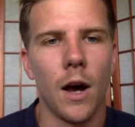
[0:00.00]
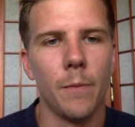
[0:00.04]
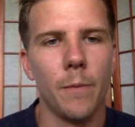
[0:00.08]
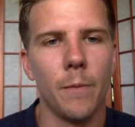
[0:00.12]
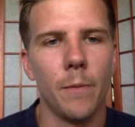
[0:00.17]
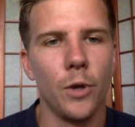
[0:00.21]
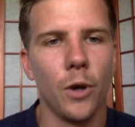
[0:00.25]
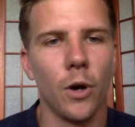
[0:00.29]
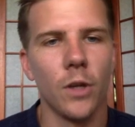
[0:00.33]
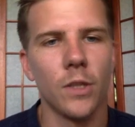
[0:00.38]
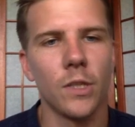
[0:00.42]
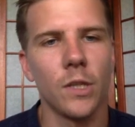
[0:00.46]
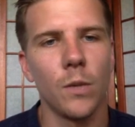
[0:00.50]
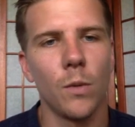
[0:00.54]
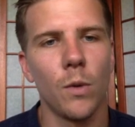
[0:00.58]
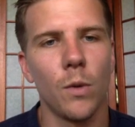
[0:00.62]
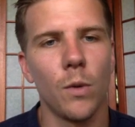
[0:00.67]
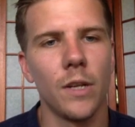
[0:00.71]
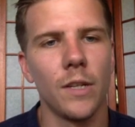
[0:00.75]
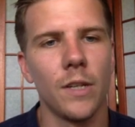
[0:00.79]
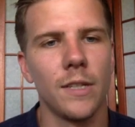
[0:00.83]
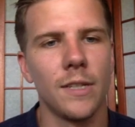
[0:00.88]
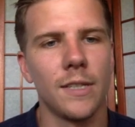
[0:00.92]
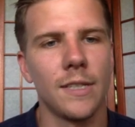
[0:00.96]
You'll also
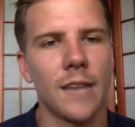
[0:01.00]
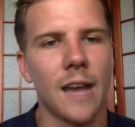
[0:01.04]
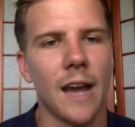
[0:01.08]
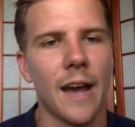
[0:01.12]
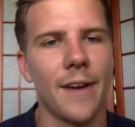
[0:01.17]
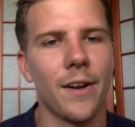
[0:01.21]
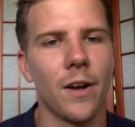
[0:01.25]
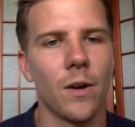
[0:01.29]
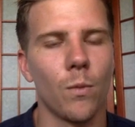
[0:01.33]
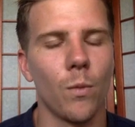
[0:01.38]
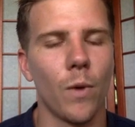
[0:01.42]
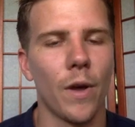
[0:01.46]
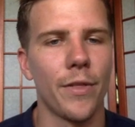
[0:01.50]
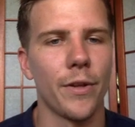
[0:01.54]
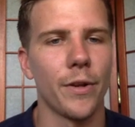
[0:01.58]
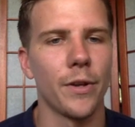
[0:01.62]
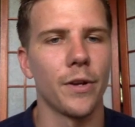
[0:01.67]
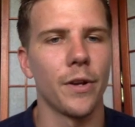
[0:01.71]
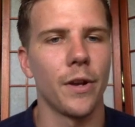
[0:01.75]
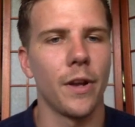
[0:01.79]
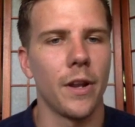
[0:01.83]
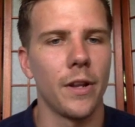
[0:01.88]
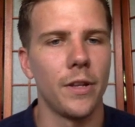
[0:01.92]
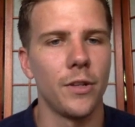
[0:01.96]
want to decide on whether
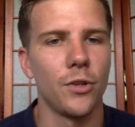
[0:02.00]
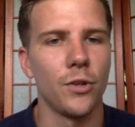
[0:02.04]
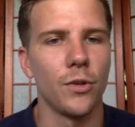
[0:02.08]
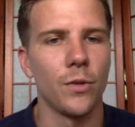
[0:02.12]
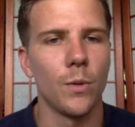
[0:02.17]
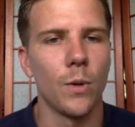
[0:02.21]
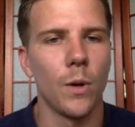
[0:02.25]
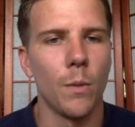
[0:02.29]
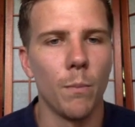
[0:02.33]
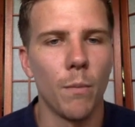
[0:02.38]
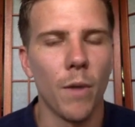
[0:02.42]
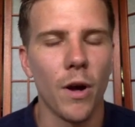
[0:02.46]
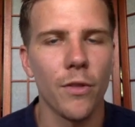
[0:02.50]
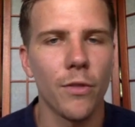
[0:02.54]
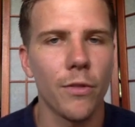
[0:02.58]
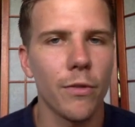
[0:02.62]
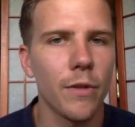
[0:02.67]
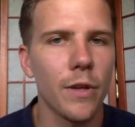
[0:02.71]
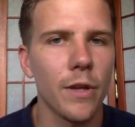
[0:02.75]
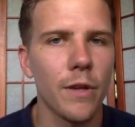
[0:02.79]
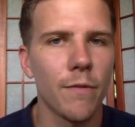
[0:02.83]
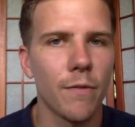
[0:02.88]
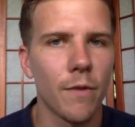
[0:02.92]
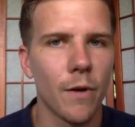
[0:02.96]
you're going to do
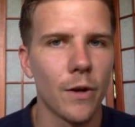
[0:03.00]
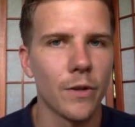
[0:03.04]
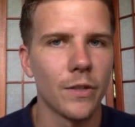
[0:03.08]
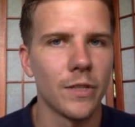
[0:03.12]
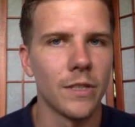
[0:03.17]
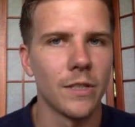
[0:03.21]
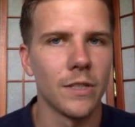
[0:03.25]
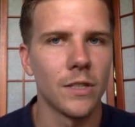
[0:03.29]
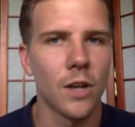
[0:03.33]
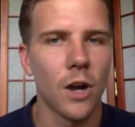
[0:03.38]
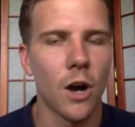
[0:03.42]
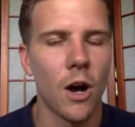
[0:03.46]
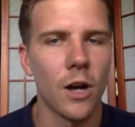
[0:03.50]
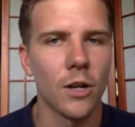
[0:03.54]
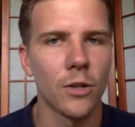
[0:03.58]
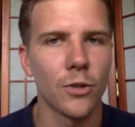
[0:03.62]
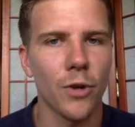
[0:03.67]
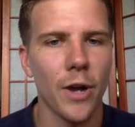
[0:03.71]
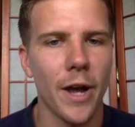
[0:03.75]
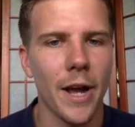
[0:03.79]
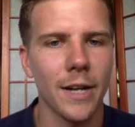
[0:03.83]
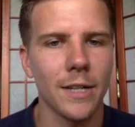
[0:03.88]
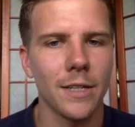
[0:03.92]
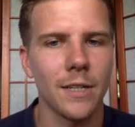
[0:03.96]
monthly versus
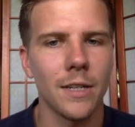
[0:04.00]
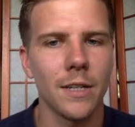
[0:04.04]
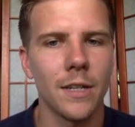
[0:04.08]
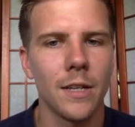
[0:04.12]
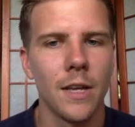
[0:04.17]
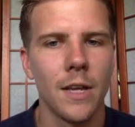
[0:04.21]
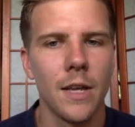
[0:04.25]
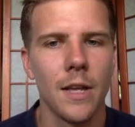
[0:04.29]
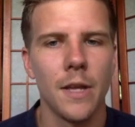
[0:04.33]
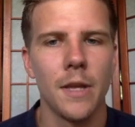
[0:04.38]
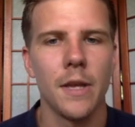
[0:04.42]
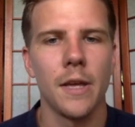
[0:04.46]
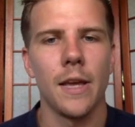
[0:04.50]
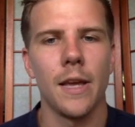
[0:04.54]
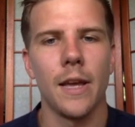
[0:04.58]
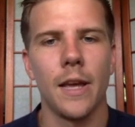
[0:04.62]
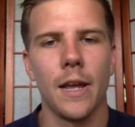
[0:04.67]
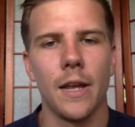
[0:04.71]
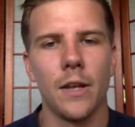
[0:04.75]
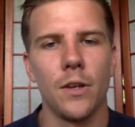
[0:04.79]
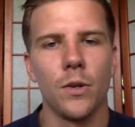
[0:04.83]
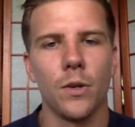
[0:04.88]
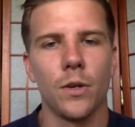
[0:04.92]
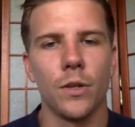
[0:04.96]
contracted,
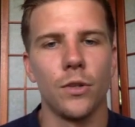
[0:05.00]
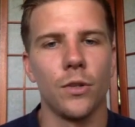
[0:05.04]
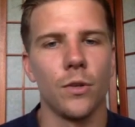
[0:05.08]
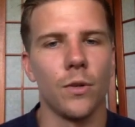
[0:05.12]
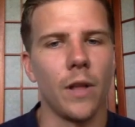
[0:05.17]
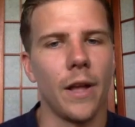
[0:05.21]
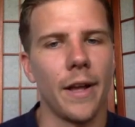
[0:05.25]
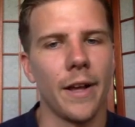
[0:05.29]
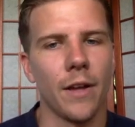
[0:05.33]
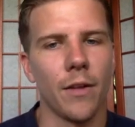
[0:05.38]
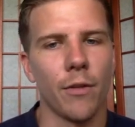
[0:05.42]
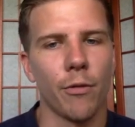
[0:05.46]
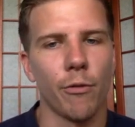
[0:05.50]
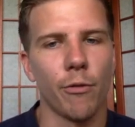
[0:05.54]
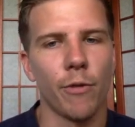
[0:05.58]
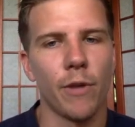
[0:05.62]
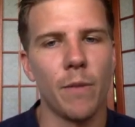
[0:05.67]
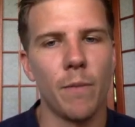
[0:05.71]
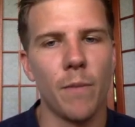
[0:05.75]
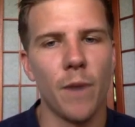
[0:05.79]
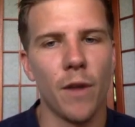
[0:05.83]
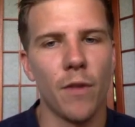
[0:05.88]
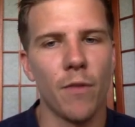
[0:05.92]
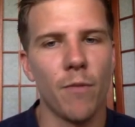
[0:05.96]
and you could do like a
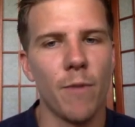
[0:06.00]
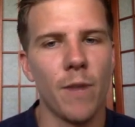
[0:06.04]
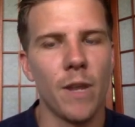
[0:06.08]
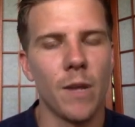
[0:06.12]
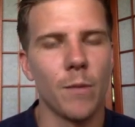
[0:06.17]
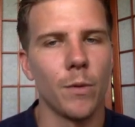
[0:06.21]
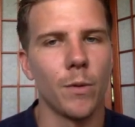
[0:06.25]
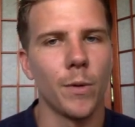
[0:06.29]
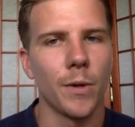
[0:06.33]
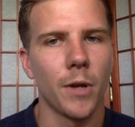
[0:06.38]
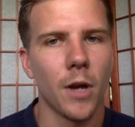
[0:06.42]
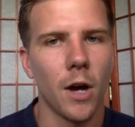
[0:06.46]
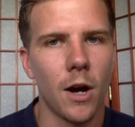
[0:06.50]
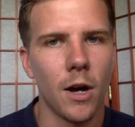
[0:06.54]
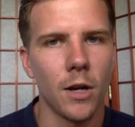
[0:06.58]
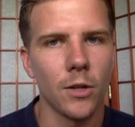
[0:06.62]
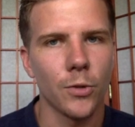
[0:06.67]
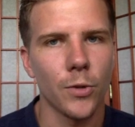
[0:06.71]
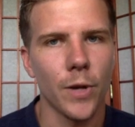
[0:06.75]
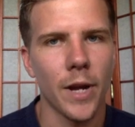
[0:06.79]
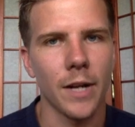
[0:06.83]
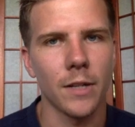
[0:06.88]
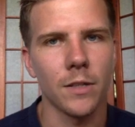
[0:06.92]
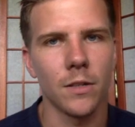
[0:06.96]
3-month minimum
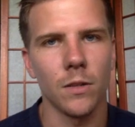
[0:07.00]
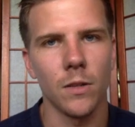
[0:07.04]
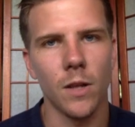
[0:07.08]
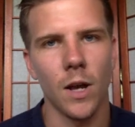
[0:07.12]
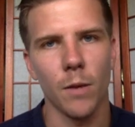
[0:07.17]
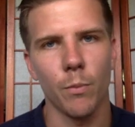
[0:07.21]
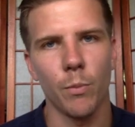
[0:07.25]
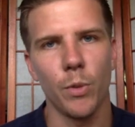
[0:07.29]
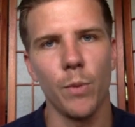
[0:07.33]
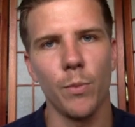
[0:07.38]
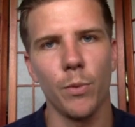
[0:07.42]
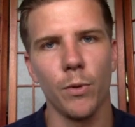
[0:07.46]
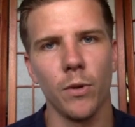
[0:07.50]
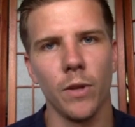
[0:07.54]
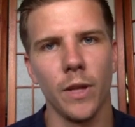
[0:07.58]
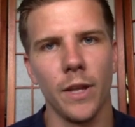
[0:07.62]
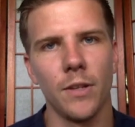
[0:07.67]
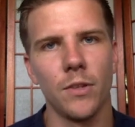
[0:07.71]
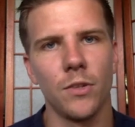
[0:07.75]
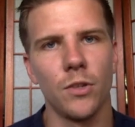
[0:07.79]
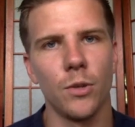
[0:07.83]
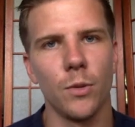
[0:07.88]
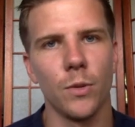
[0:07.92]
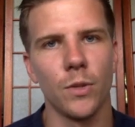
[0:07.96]
contract to lock people
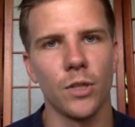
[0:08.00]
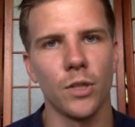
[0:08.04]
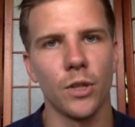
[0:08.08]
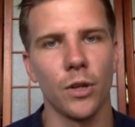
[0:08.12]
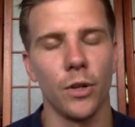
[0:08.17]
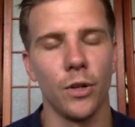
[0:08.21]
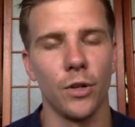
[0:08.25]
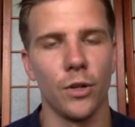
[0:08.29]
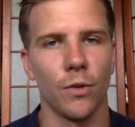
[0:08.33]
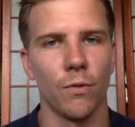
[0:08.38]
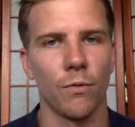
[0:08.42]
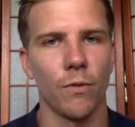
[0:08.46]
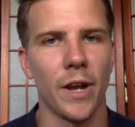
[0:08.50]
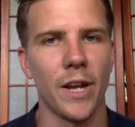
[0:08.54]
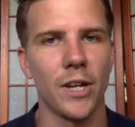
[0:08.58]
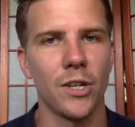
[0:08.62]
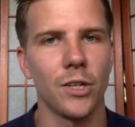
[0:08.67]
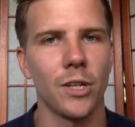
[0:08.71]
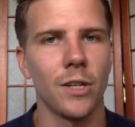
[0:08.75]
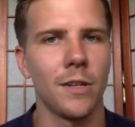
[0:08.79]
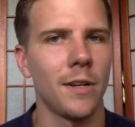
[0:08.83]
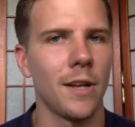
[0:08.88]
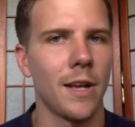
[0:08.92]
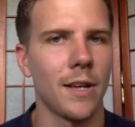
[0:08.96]
into a certain
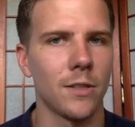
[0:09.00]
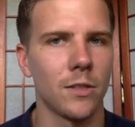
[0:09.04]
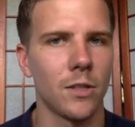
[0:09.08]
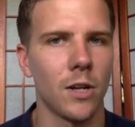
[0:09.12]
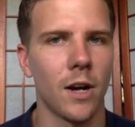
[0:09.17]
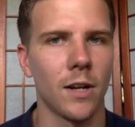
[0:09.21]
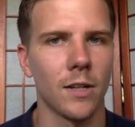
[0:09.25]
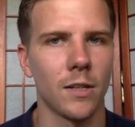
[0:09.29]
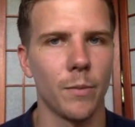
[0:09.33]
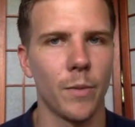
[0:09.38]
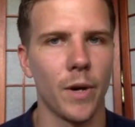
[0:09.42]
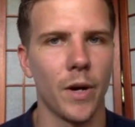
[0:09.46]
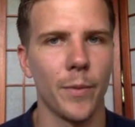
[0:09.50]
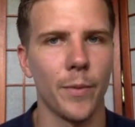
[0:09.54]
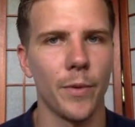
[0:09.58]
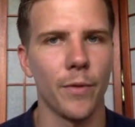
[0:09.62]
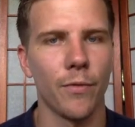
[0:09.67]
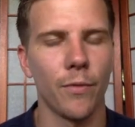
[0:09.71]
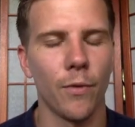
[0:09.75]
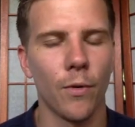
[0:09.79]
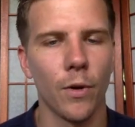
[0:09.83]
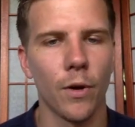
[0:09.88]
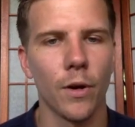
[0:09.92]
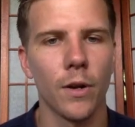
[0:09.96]
duration, as talked about
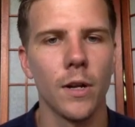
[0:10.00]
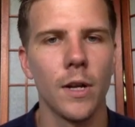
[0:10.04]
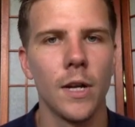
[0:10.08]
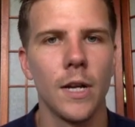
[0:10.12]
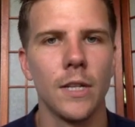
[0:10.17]
before,